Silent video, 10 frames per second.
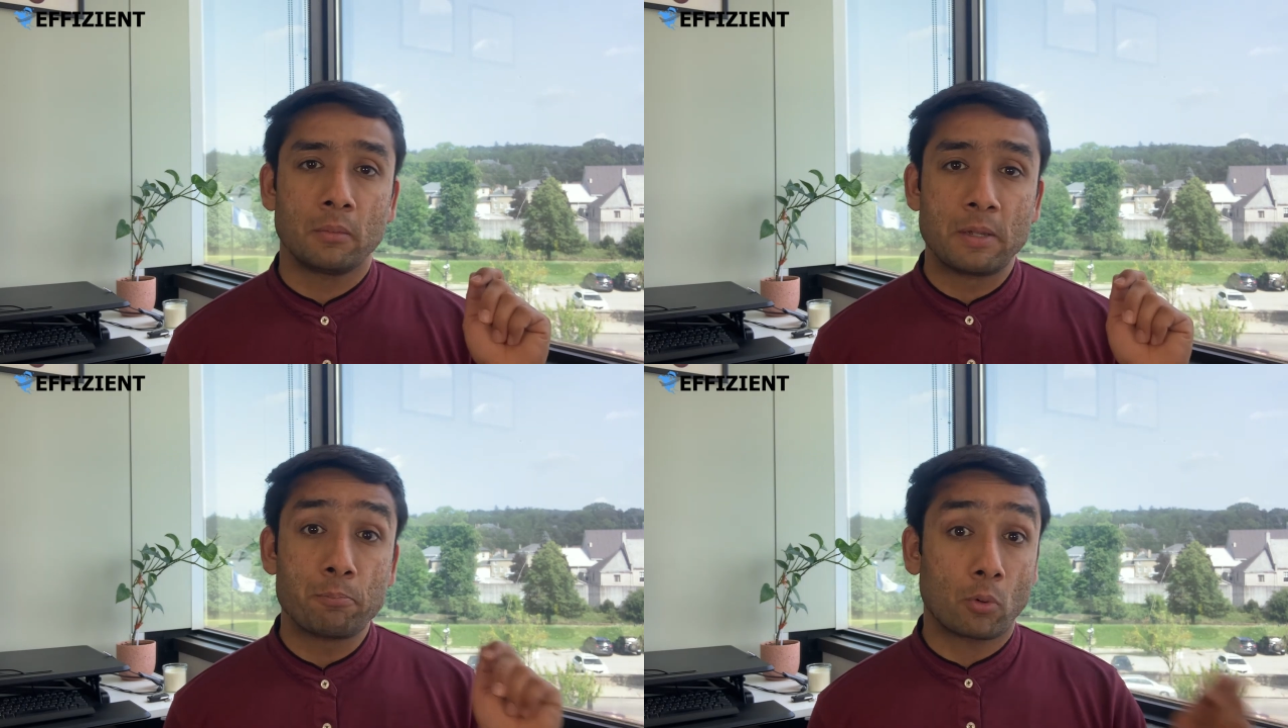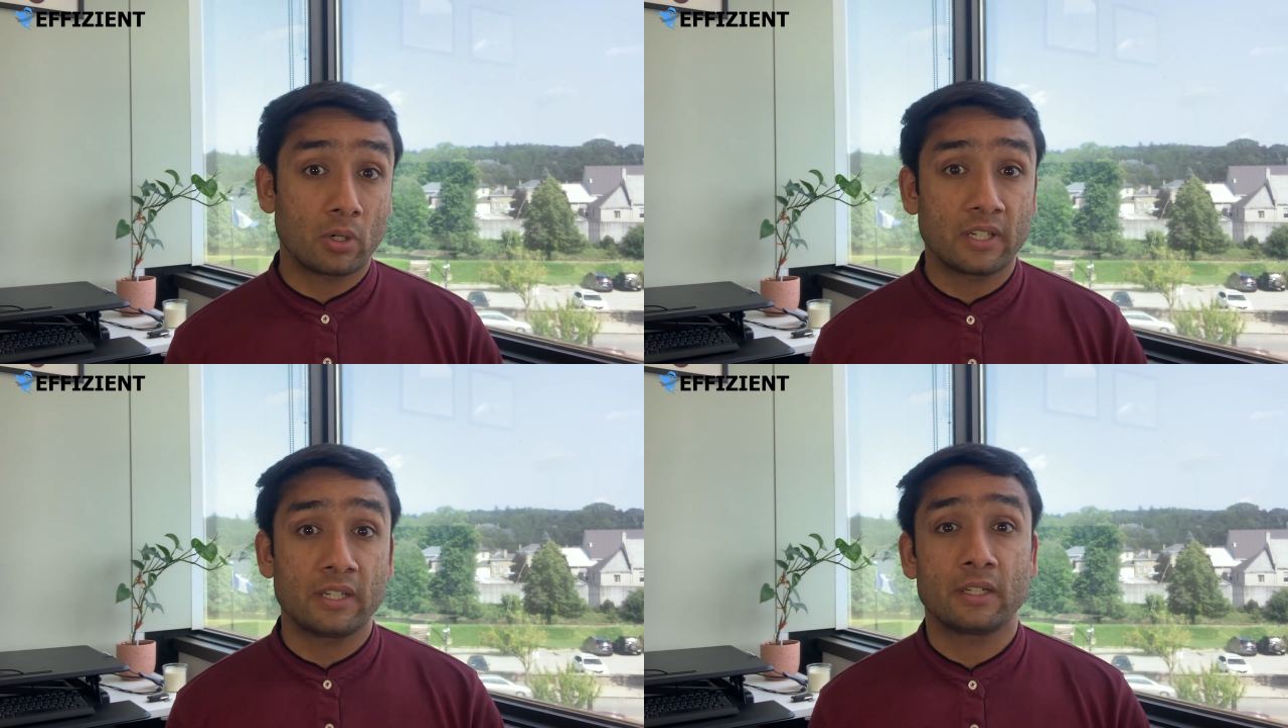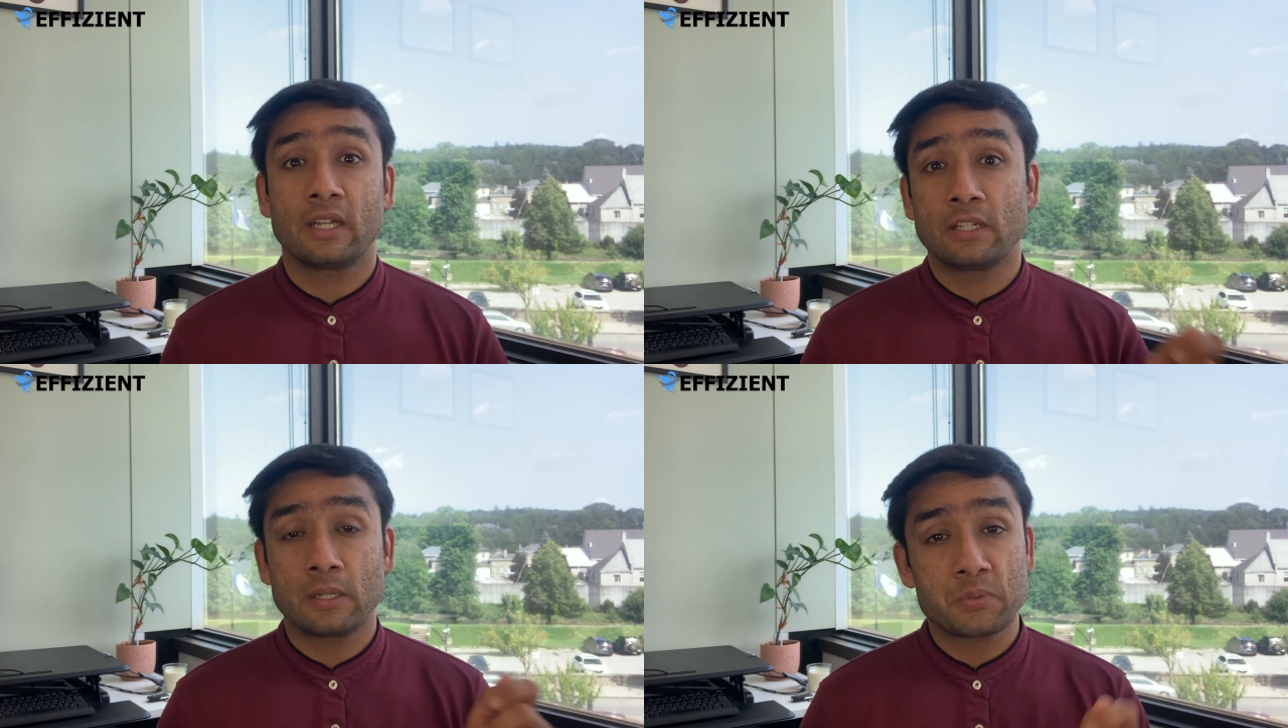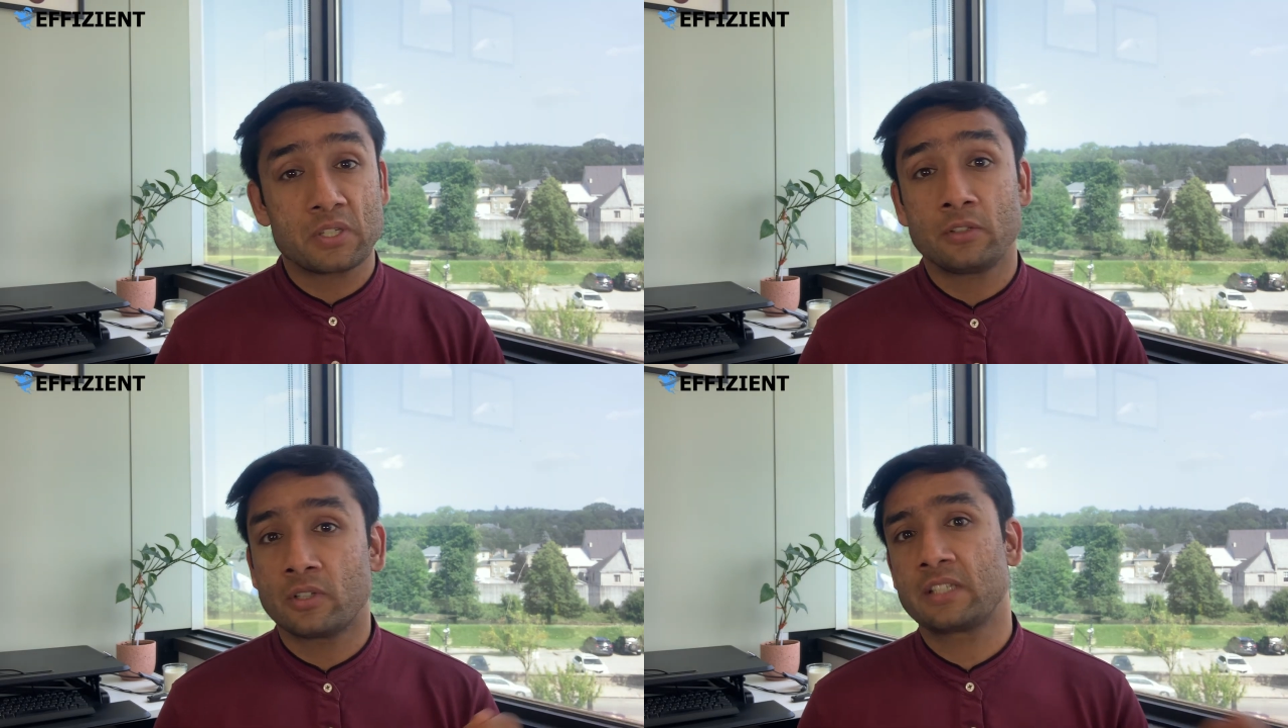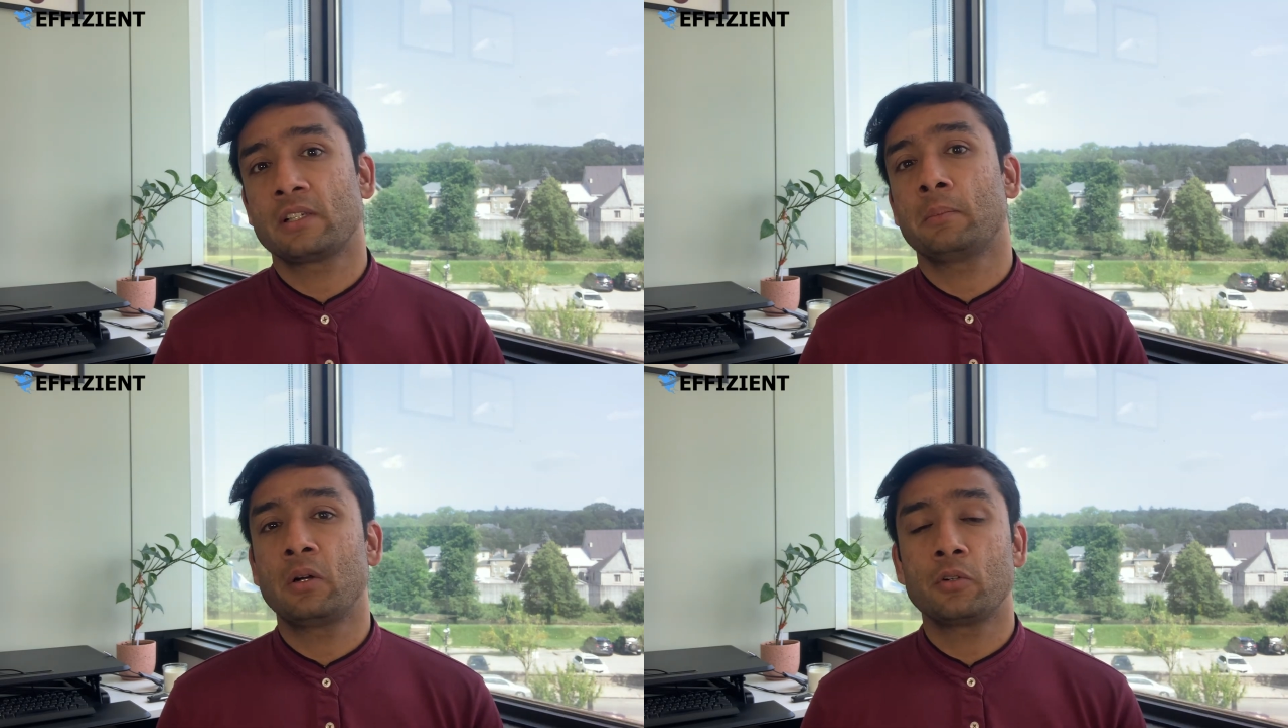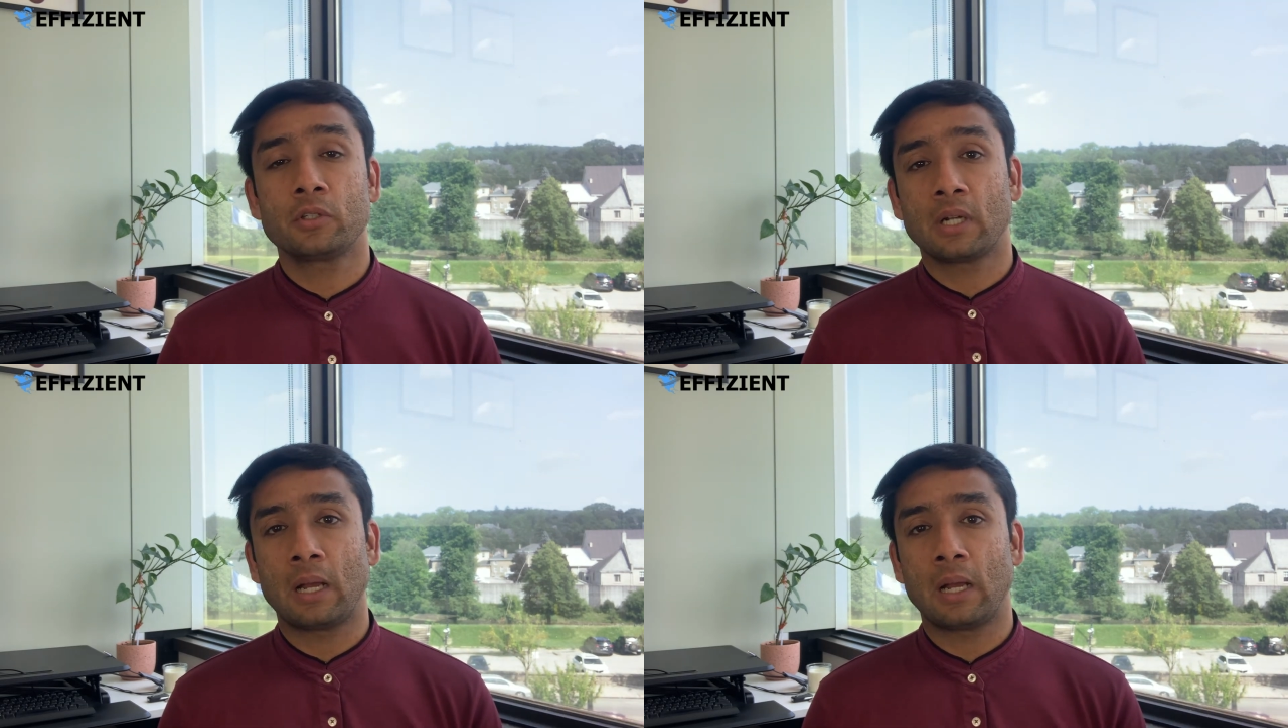important tips and tricks about your